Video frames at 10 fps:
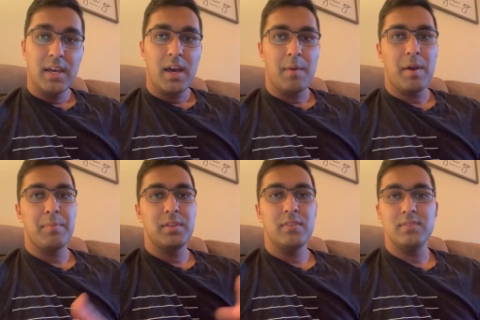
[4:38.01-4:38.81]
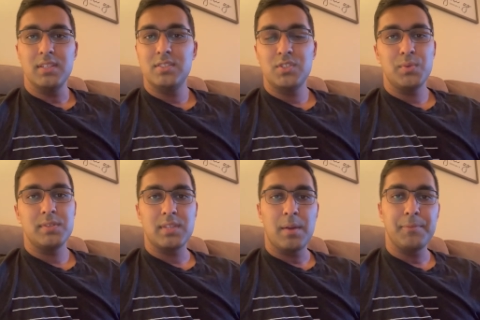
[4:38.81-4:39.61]
I believe these 2
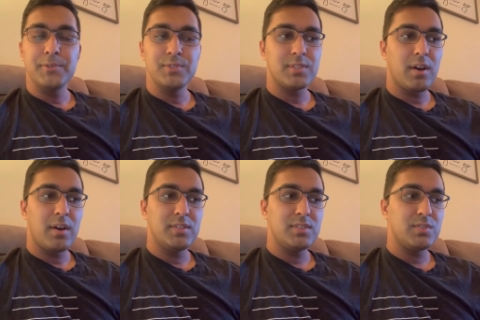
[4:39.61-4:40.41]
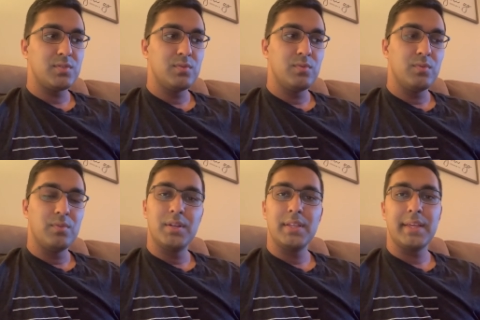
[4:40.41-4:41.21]
examples are just
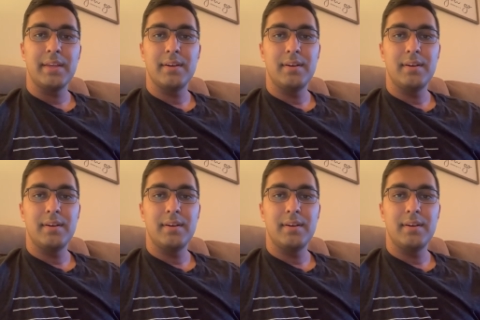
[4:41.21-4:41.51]
really,